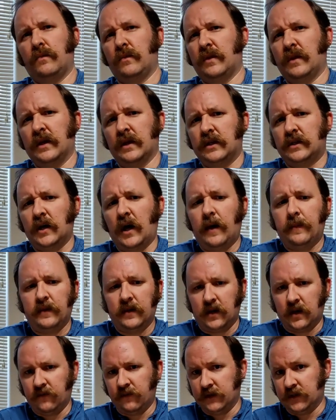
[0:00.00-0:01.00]
the
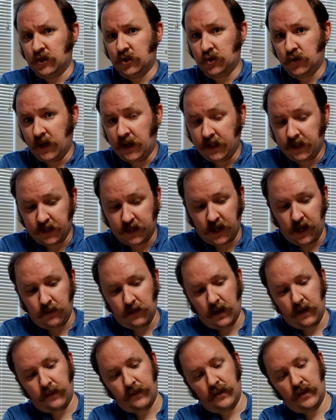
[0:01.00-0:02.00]
topic of Estrella
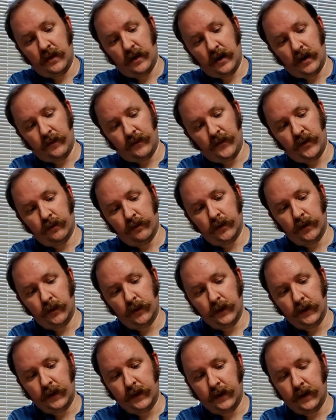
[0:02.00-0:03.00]
came up, the
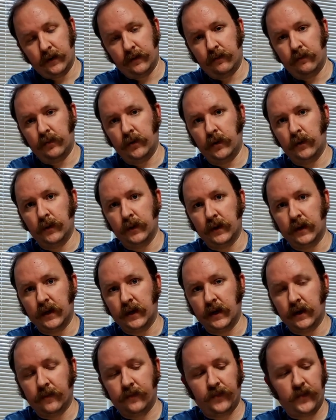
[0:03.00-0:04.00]
brewery
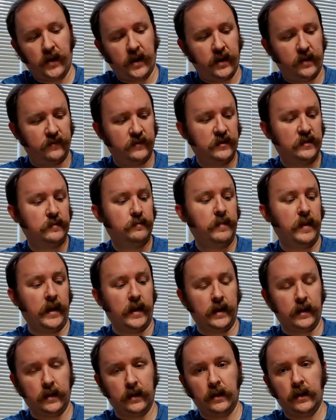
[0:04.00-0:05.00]
here out of
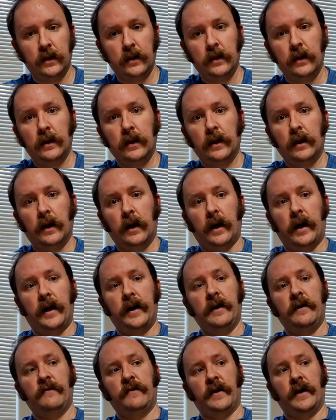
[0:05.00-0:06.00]
Spain.
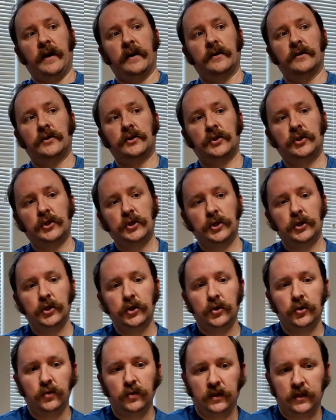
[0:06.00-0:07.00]
I have had
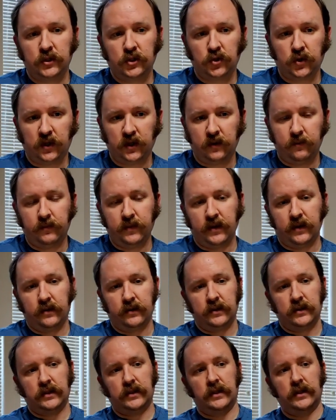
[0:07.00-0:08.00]
2 Estrella
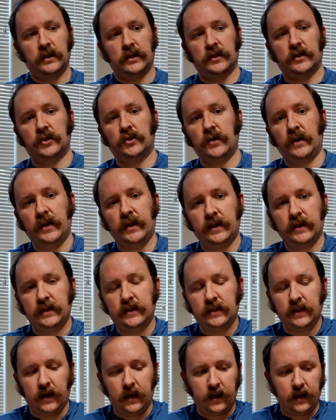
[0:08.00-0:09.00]
beers, the
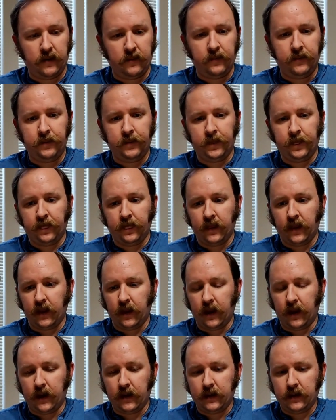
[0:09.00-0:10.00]
Estrella Dam
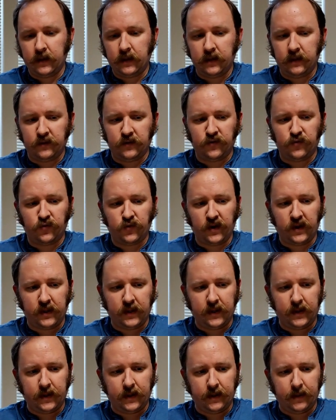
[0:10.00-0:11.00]
and the
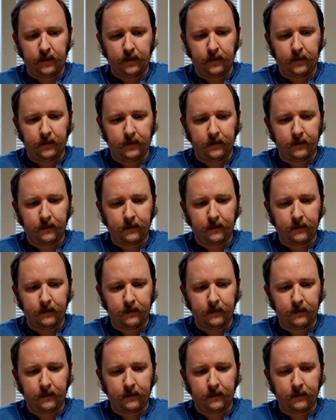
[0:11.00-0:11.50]
Estrella